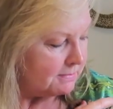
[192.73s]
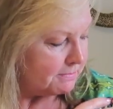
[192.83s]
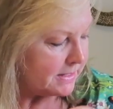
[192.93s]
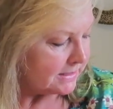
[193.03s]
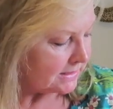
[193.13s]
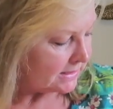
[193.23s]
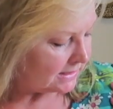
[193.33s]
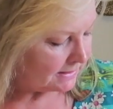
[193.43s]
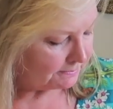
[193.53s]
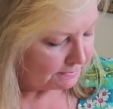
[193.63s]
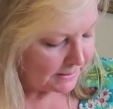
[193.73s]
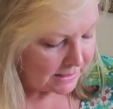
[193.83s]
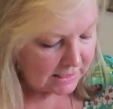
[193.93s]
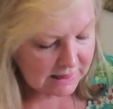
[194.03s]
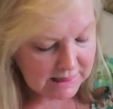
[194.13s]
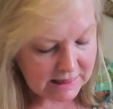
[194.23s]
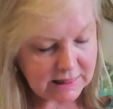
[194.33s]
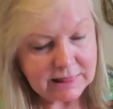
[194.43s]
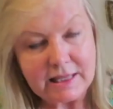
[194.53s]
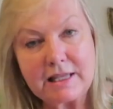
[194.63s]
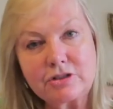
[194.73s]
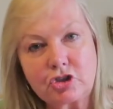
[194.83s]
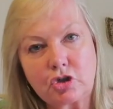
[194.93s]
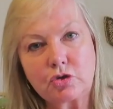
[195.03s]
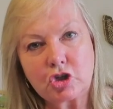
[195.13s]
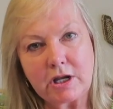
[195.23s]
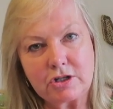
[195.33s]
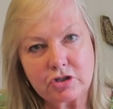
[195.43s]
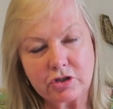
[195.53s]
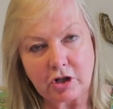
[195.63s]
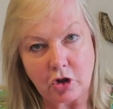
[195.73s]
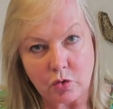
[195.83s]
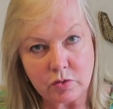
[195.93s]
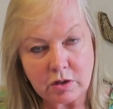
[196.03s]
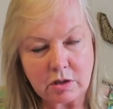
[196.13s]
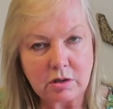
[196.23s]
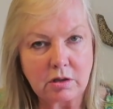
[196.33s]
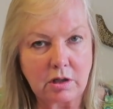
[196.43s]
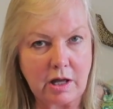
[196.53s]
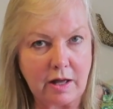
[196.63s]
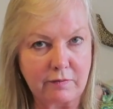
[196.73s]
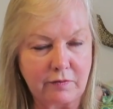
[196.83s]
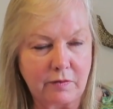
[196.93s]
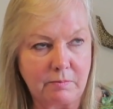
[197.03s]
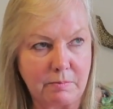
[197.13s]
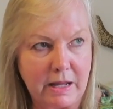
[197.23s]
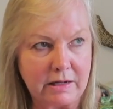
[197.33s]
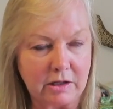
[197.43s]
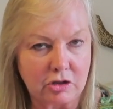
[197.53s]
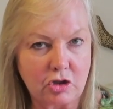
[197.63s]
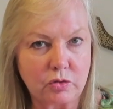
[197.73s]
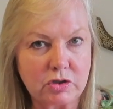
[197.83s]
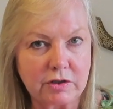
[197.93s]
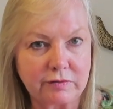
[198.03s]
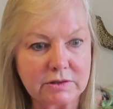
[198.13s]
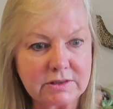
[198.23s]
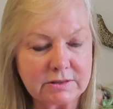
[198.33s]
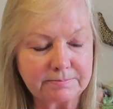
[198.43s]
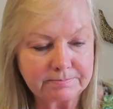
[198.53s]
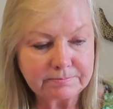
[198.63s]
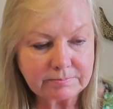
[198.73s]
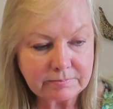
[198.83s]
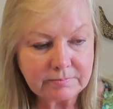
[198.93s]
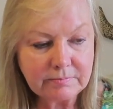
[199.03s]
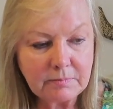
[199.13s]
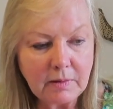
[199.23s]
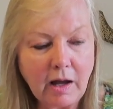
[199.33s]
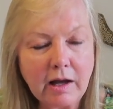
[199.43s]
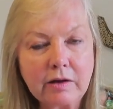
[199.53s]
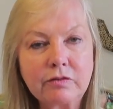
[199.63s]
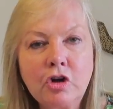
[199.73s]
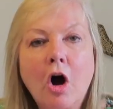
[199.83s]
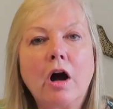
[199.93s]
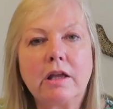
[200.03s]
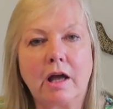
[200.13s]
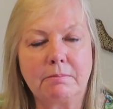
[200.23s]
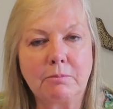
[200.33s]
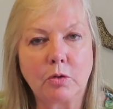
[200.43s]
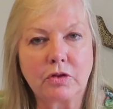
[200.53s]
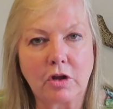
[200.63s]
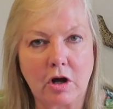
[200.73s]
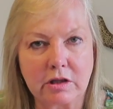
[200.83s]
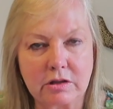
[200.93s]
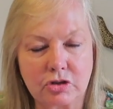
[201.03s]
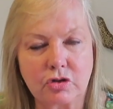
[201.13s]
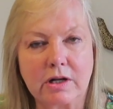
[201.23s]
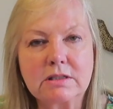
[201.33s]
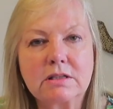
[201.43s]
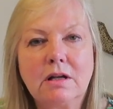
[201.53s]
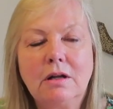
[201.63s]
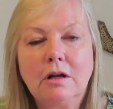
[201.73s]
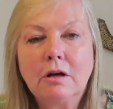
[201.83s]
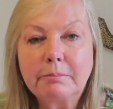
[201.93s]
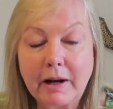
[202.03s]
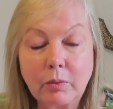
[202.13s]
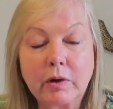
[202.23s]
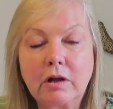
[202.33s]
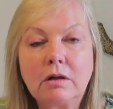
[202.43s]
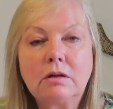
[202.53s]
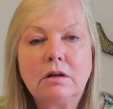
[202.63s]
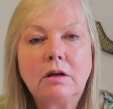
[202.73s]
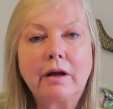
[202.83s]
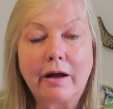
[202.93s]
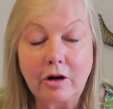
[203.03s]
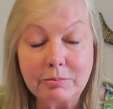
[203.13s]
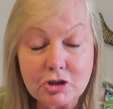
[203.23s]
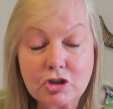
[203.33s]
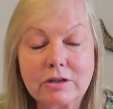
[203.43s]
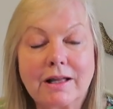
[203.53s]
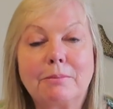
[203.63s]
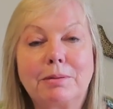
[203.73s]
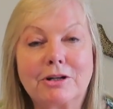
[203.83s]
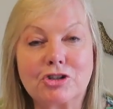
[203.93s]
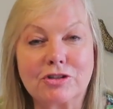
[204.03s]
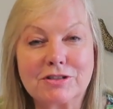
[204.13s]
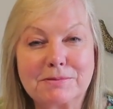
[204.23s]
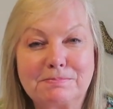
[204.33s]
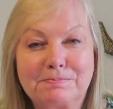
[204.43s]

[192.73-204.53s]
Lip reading: But these two changes alone have made a huge difference. I have not yet mowed the lawn in this dress, but I will, and I'll be sure to get pictures.